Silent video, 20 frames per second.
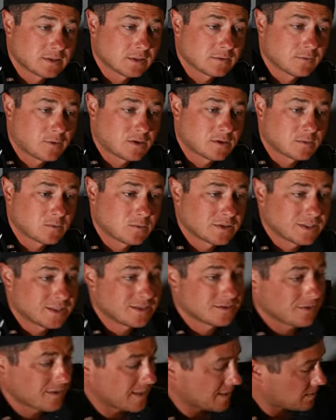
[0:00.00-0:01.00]
as far as warranty,
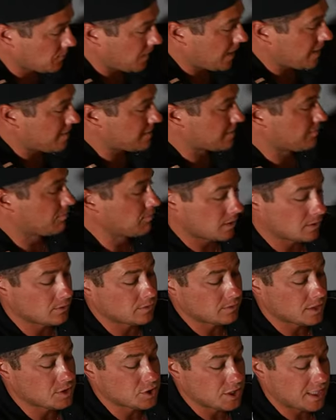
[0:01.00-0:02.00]
so that's why this
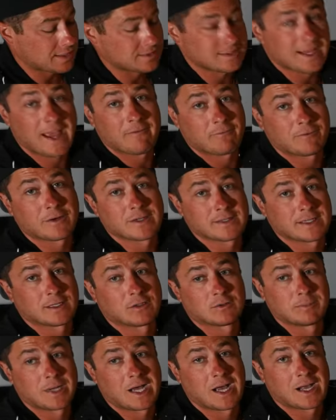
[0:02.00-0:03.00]
literally checks every
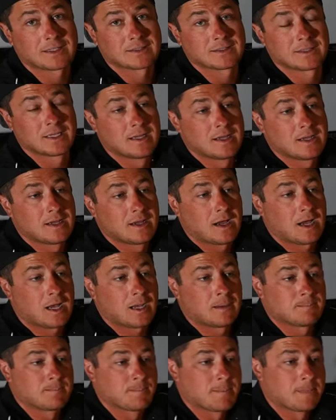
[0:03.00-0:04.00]
single box.
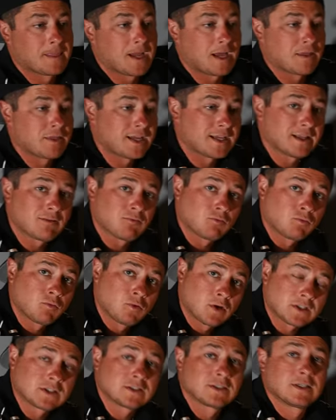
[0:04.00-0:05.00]
Um, I think it
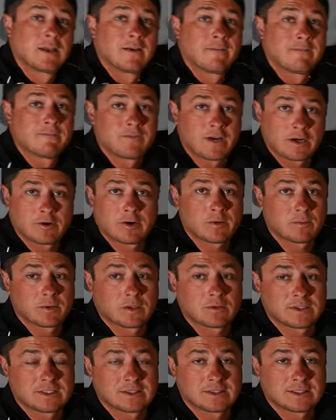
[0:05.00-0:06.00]
looks very
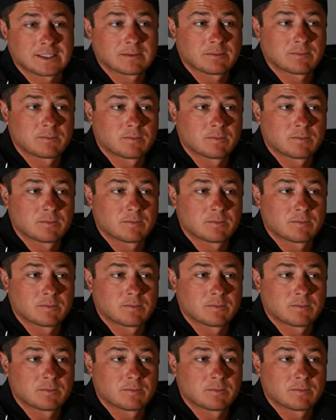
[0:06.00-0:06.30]
realistic.